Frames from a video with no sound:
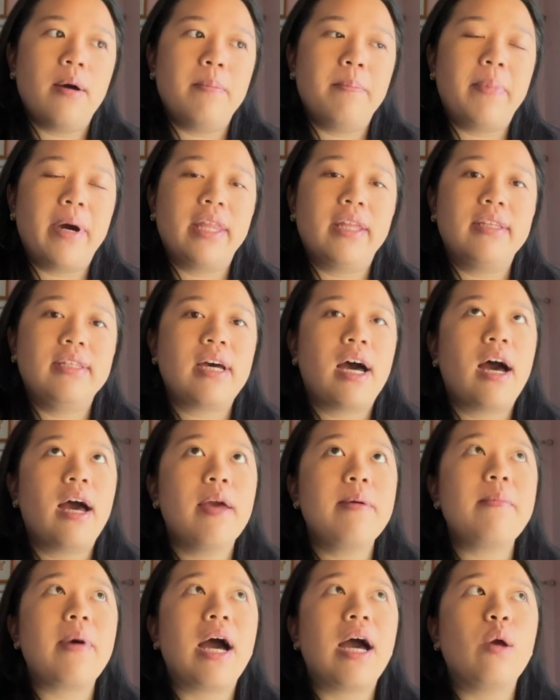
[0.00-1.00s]
By the
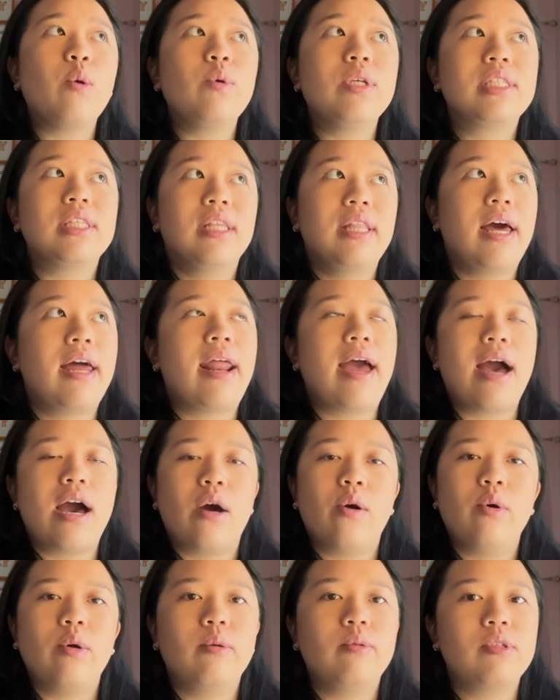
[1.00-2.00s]
time I was let
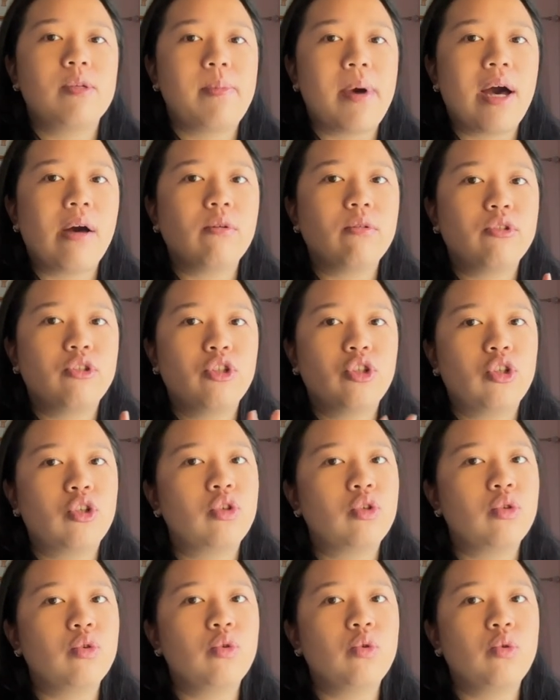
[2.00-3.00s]
out, it was about
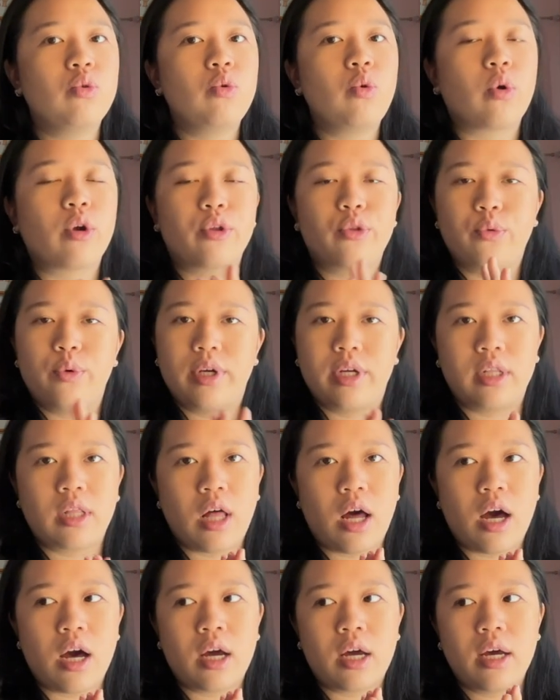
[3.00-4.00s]
2 or 3
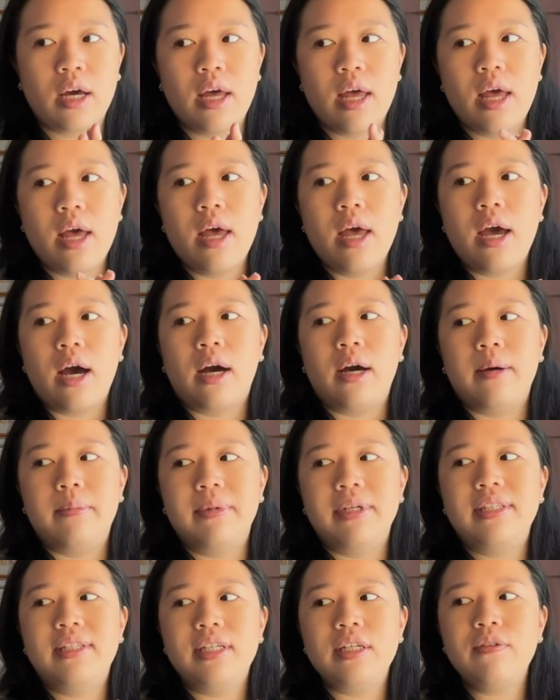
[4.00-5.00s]
o'clock.
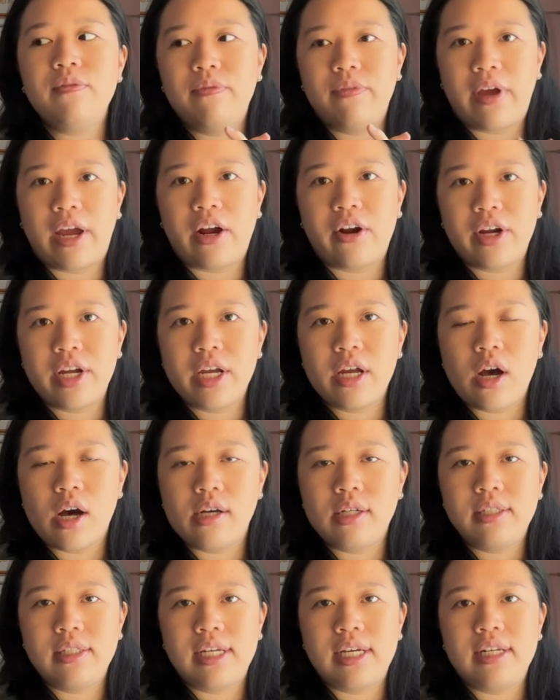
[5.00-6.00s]
It did vary
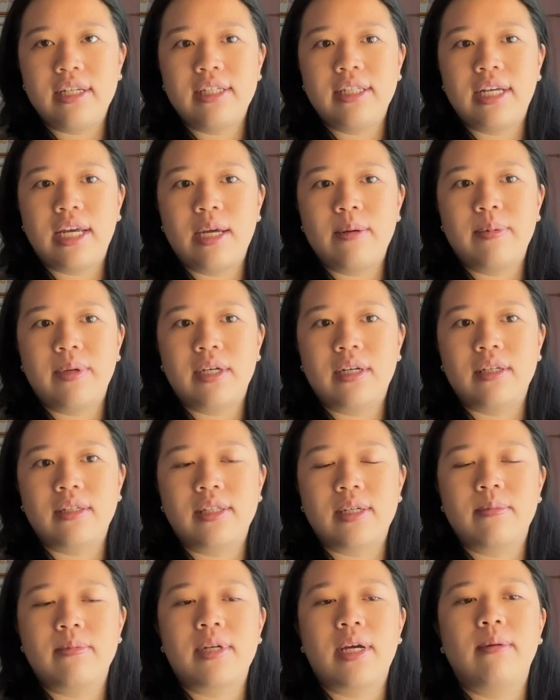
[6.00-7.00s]
on day to day because
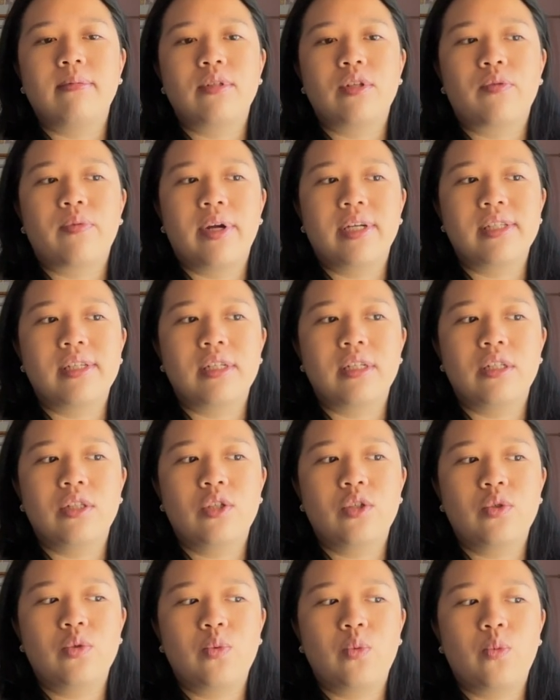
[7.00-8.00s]
sometimes the
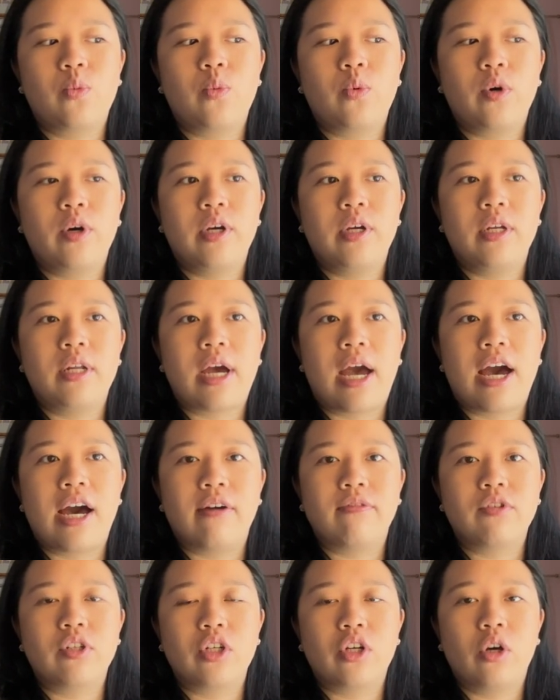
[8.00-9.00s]
residents would
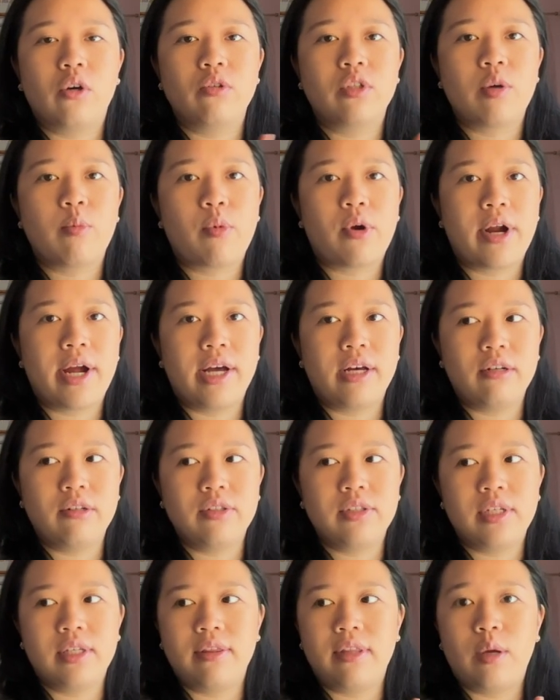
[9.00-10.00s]
have to go somewhere
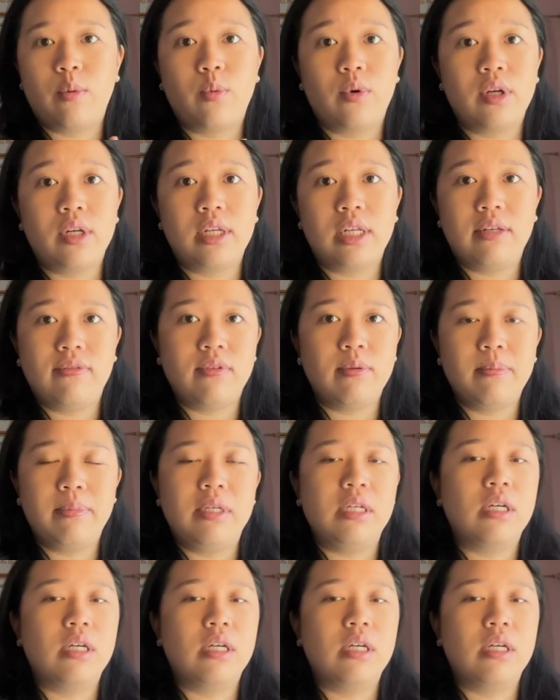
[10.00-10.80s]
else and they wouldn't even be